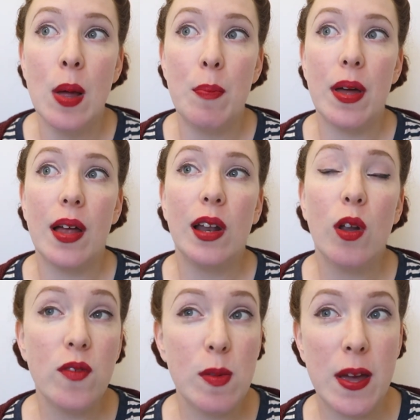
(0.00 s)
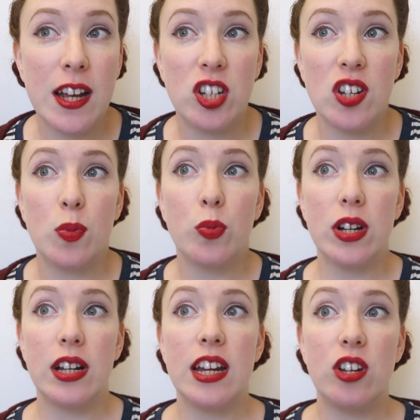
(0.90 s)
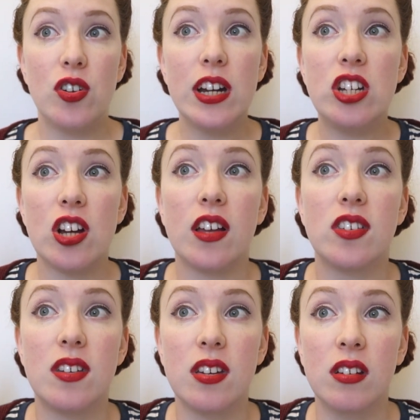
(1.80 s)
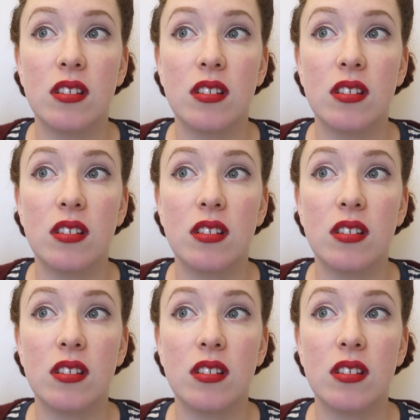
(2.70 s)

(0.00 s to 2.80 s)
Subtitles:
but a lot of the pictures were literally just